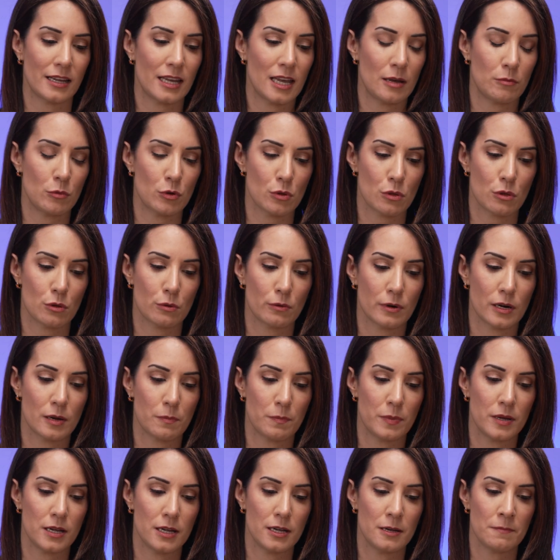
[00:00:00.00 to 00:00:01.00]

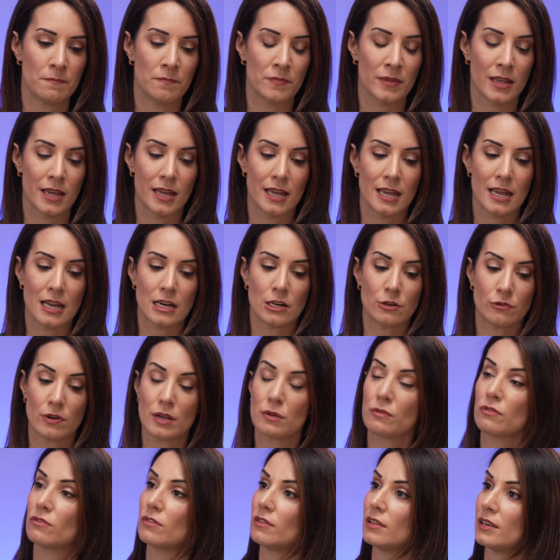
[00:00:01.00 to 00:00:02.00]
chemotherapy.
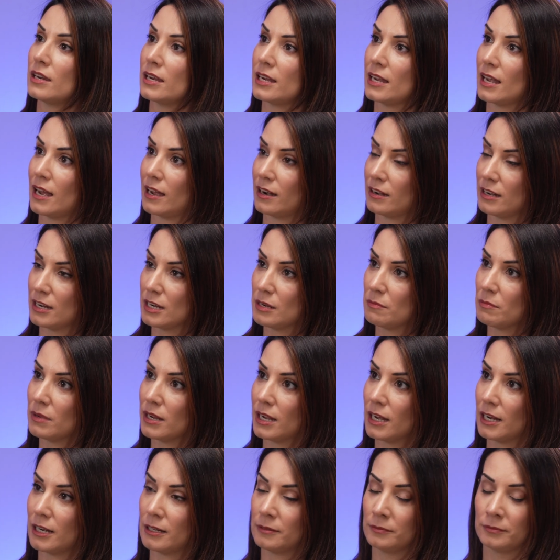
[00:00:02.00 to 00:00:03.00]
Grade 3
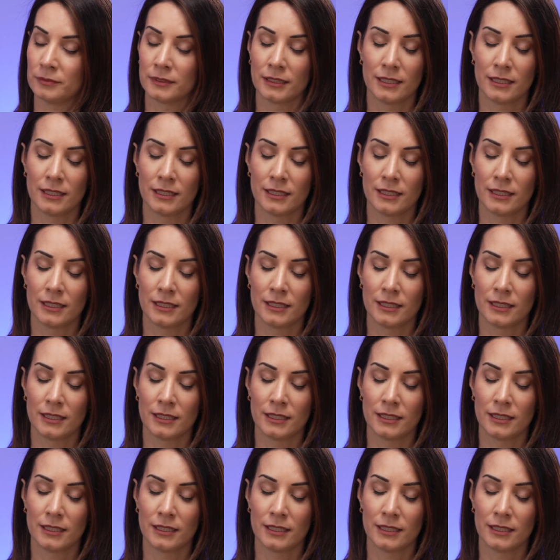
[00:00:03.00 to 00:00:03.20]
anemia